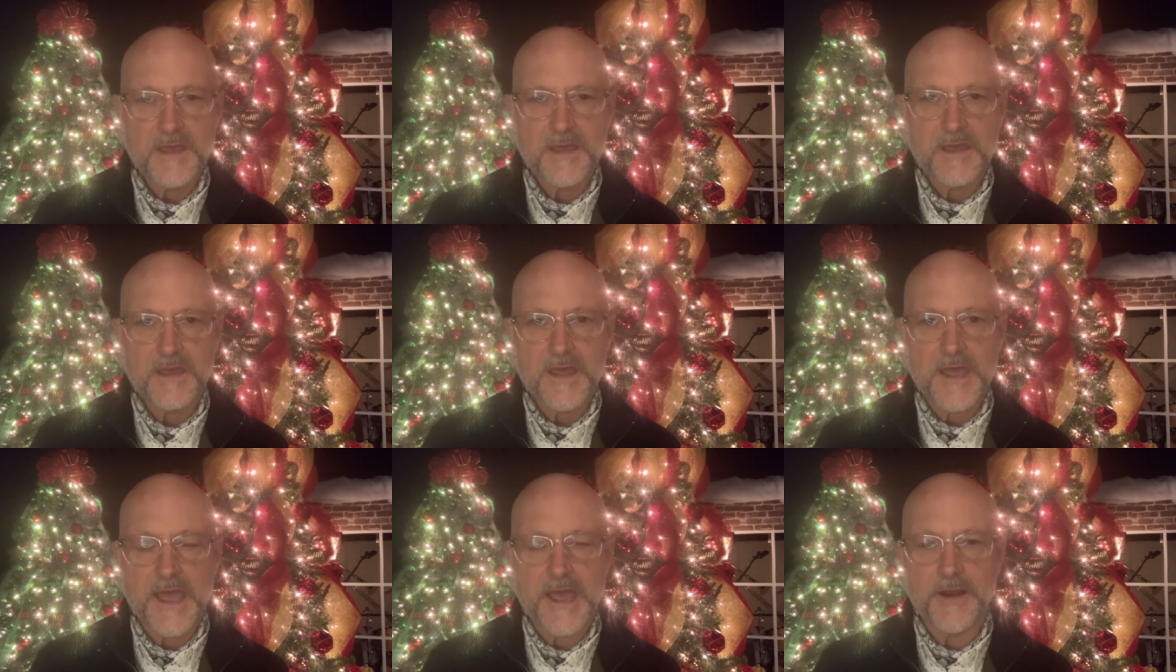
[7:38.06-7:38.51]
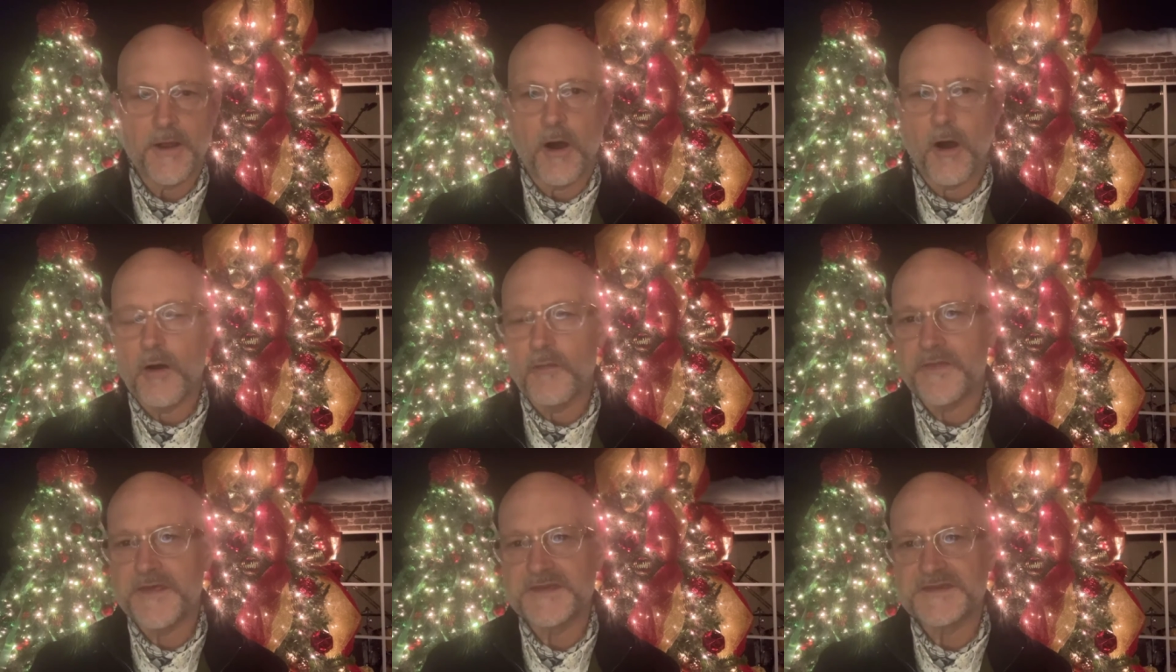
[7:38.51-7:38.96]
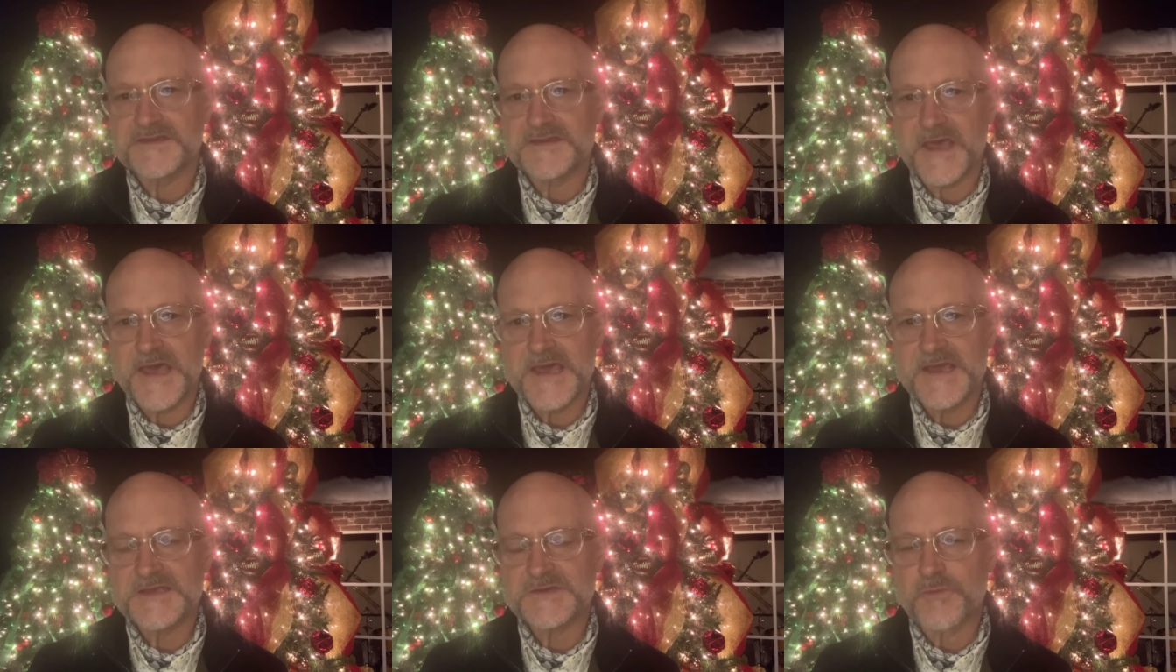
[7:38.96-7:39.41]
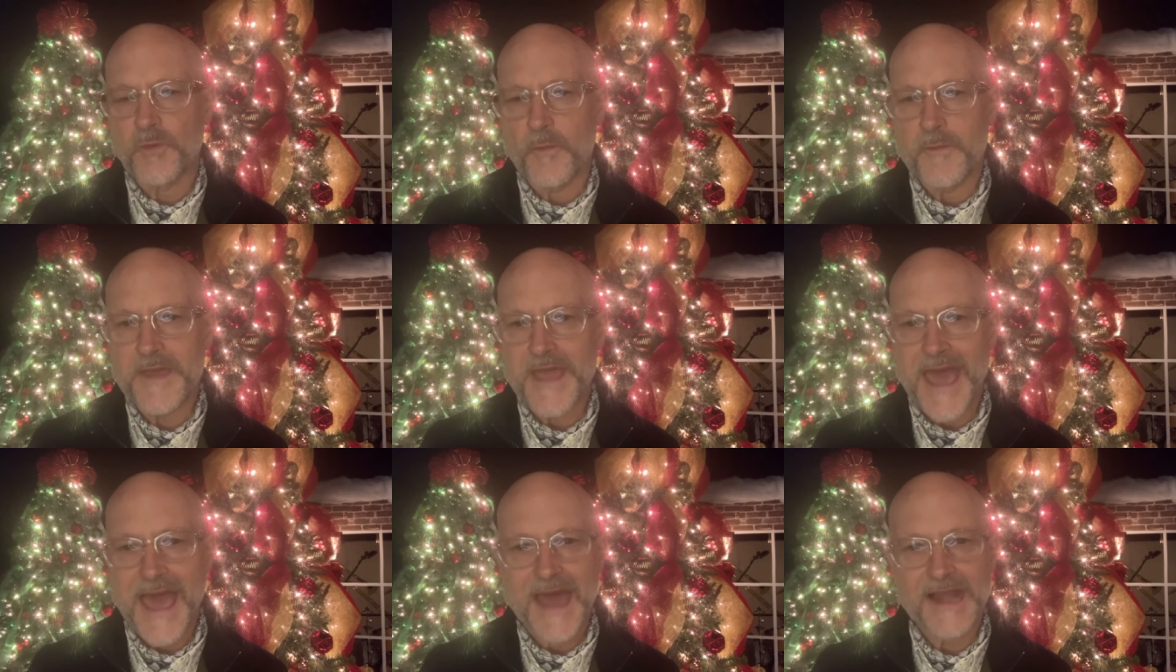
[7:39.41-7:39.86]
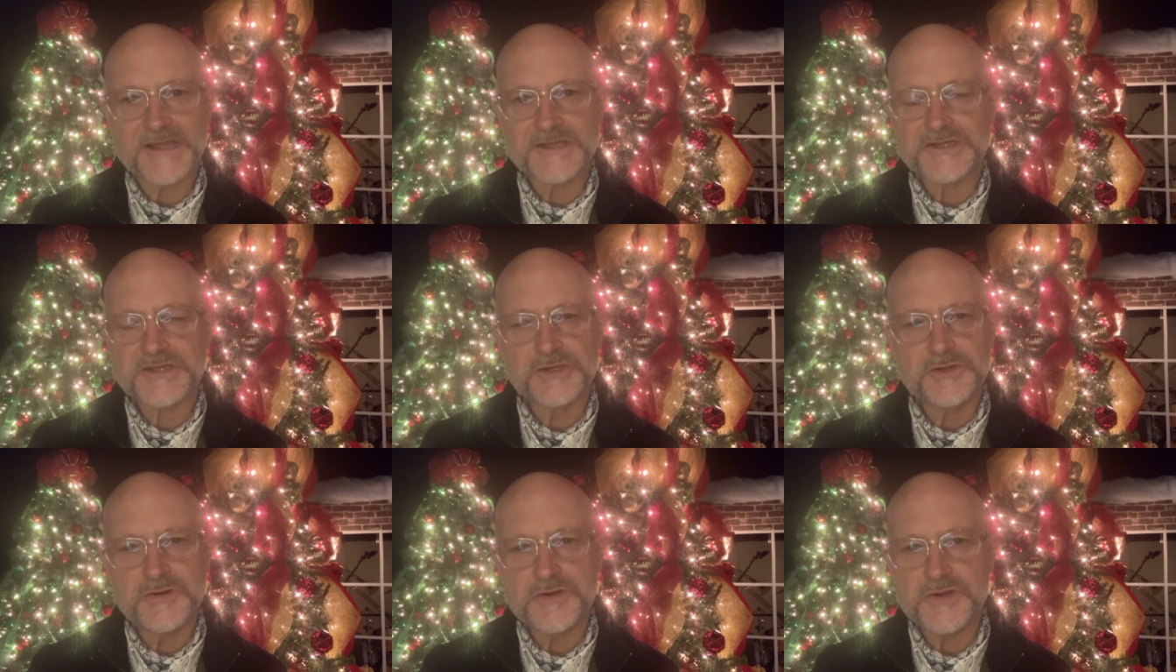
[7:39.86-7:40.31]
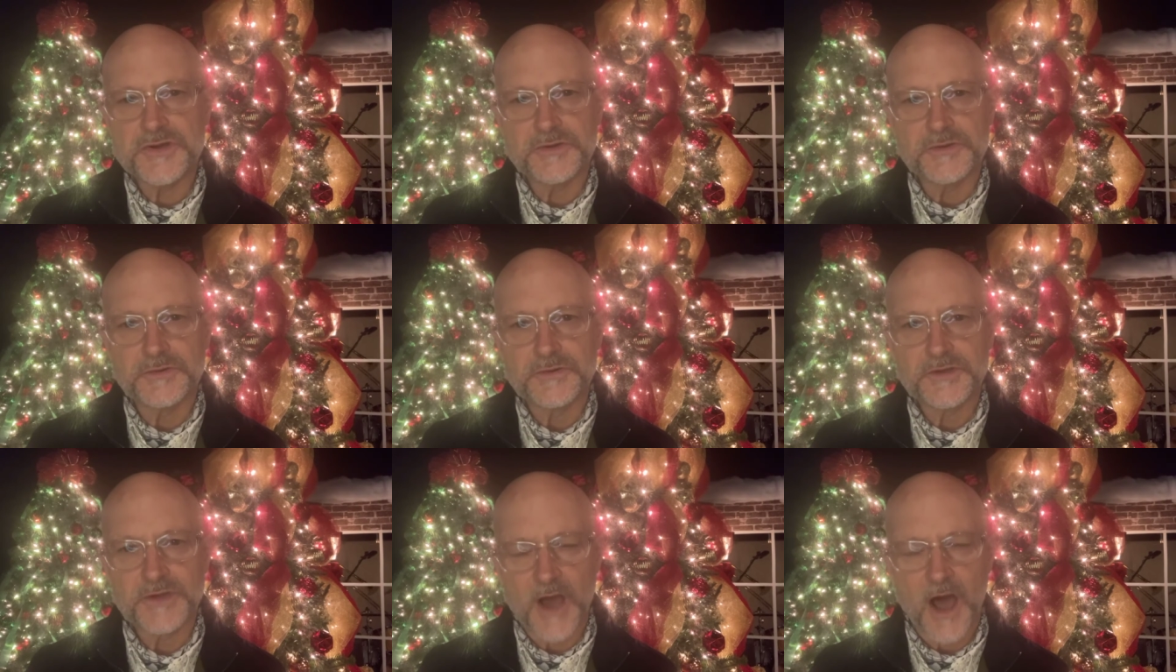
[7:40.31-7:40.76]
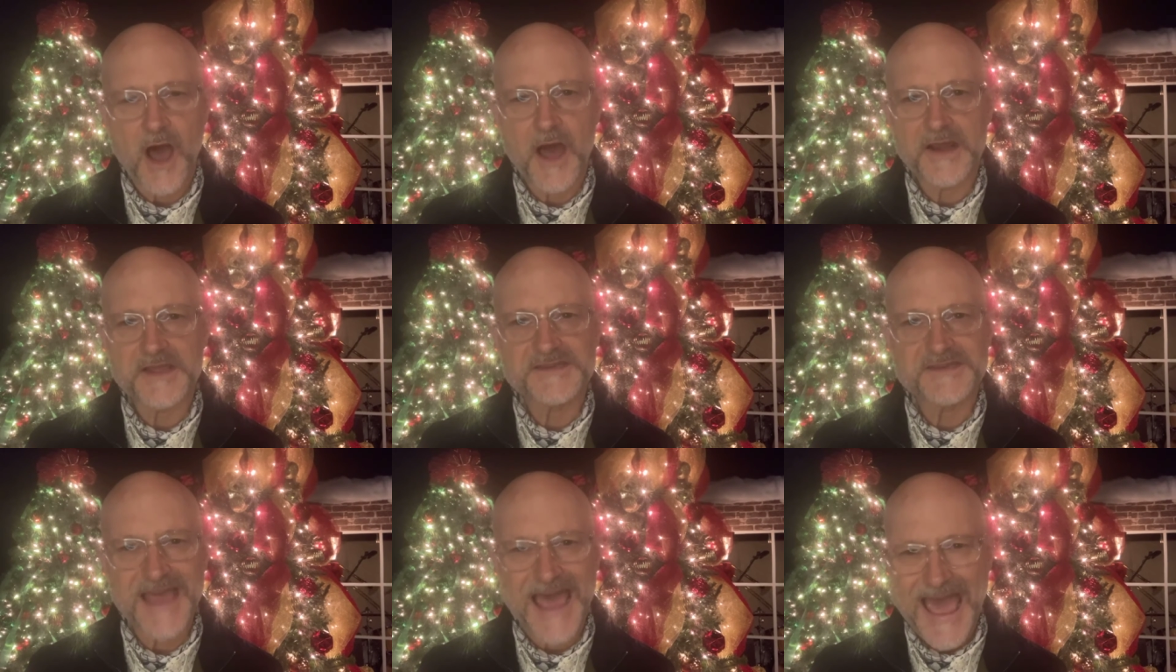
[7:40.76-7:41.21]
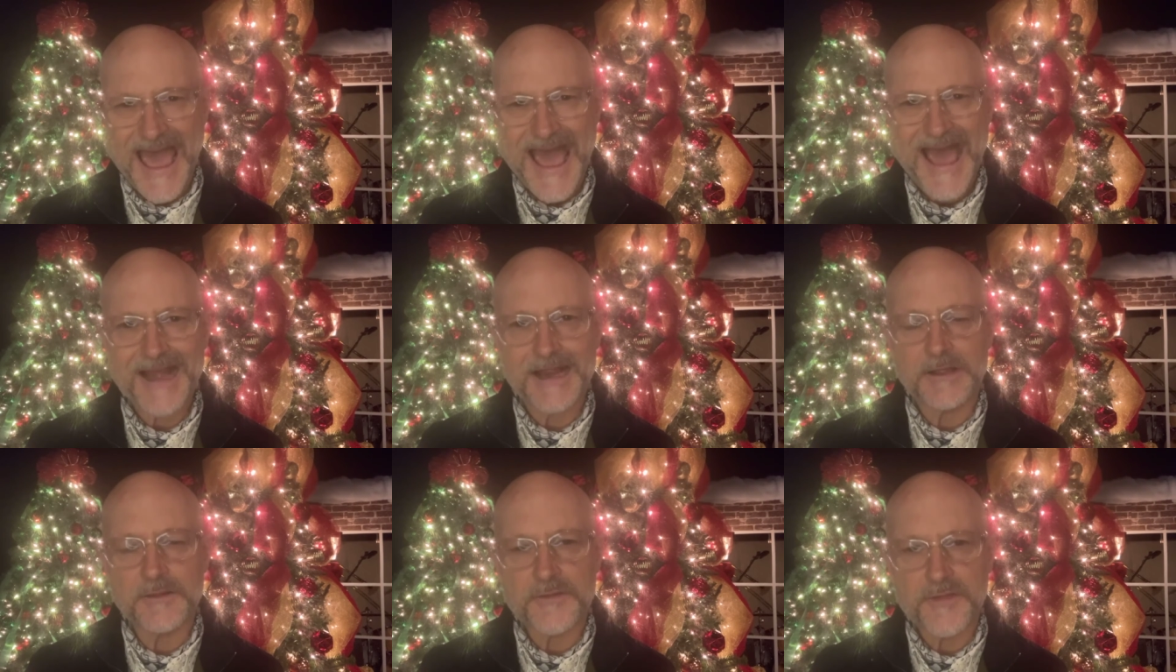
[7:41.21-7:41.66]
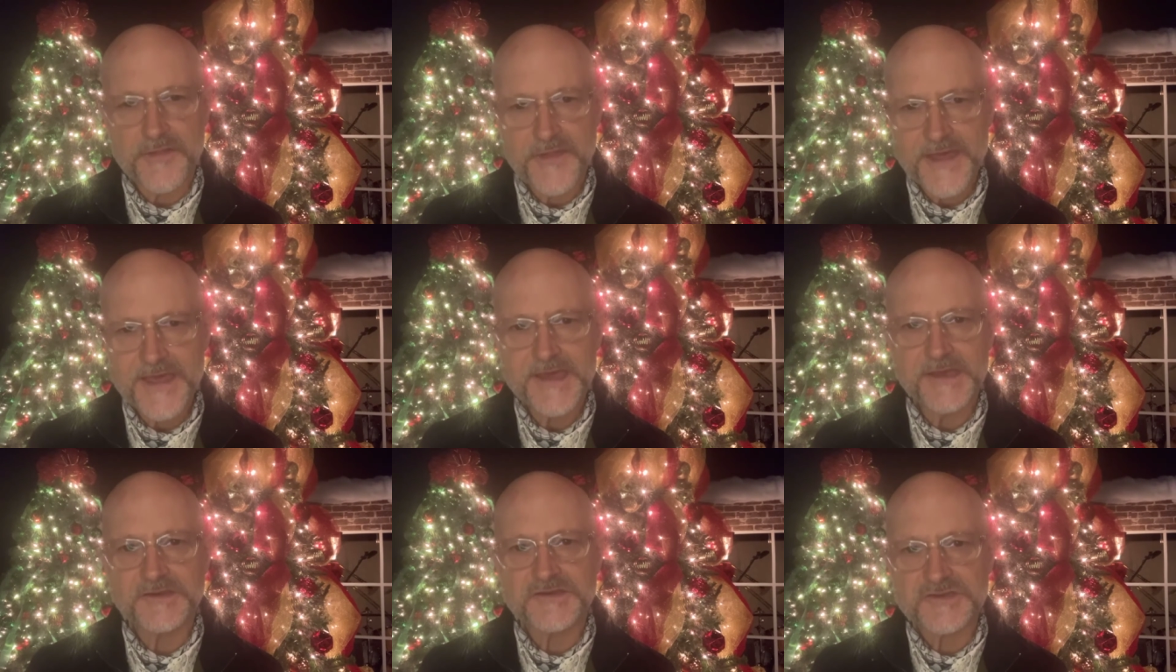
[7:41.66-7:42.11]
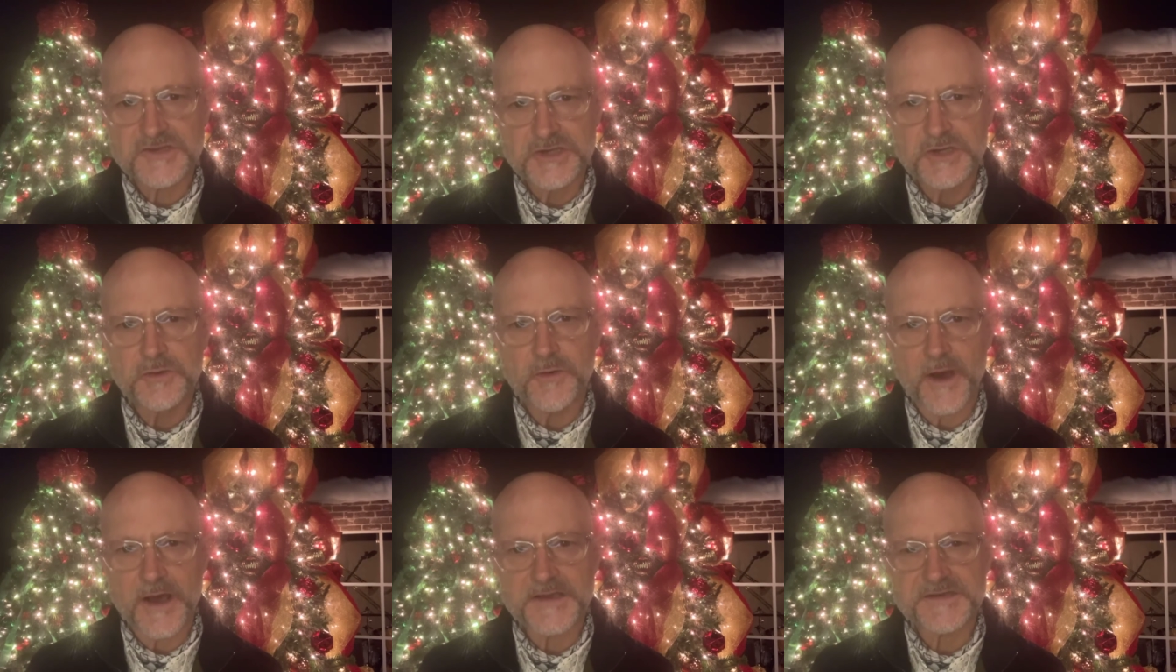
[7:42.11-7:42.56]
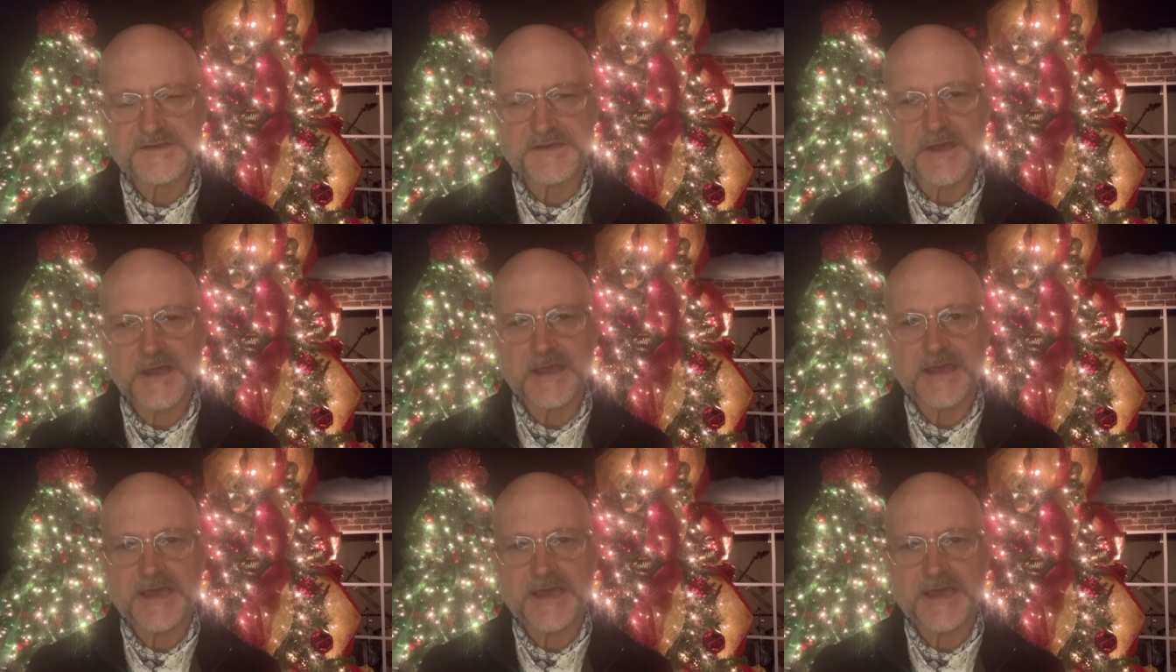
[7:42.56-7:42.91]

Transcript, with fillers: and all these things will be added to you. God is adding things to us.